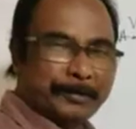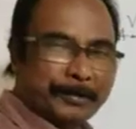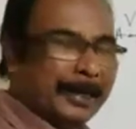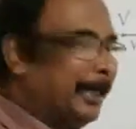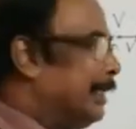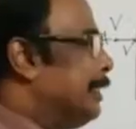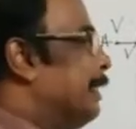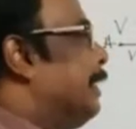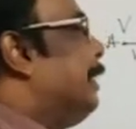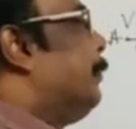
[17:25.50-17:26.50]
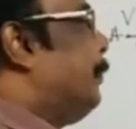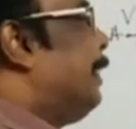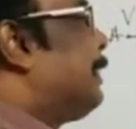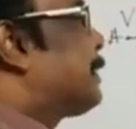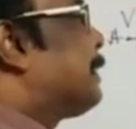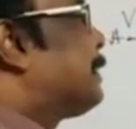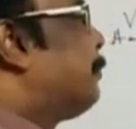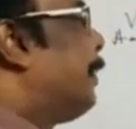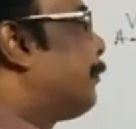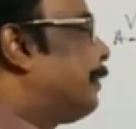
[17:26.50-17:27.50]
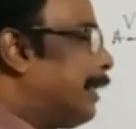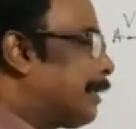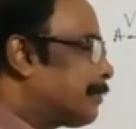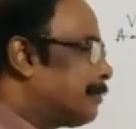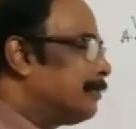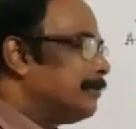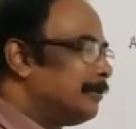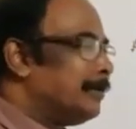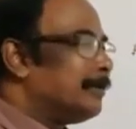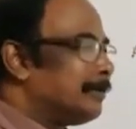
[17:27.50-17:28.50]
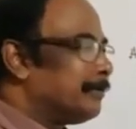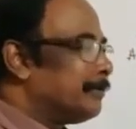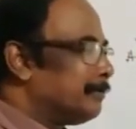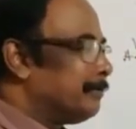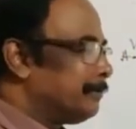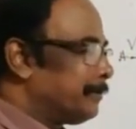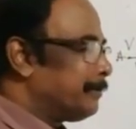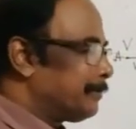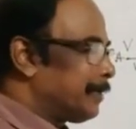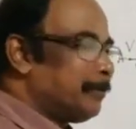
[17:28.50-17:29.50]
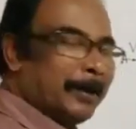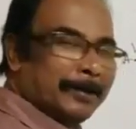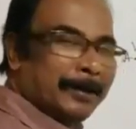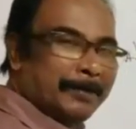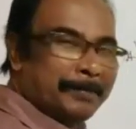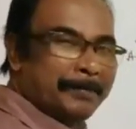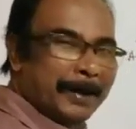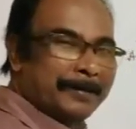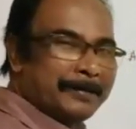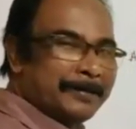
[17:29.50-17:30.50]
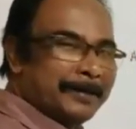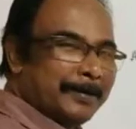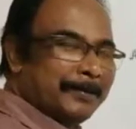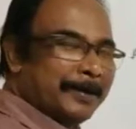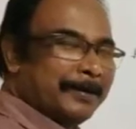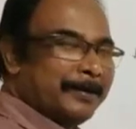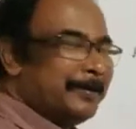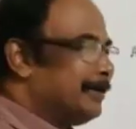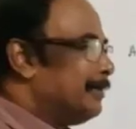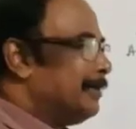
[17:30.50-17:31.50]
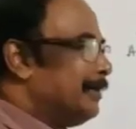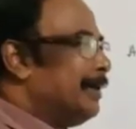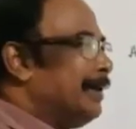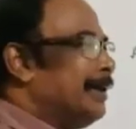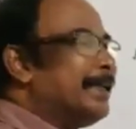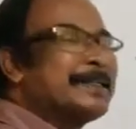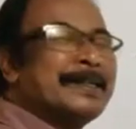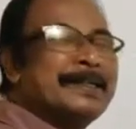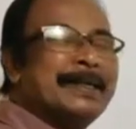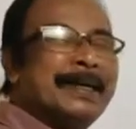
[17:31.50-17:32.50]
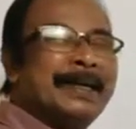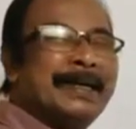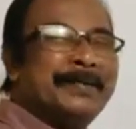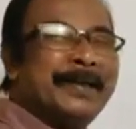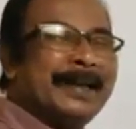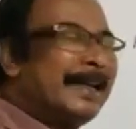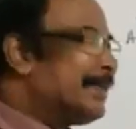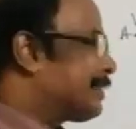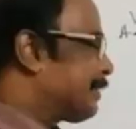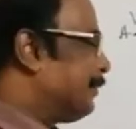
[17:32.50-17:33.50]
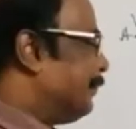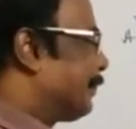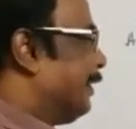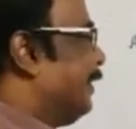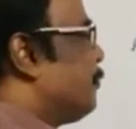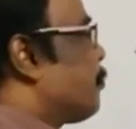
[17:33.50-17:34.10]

Okay. We will discuss about that in some other part of the discussion on numericals. Okay.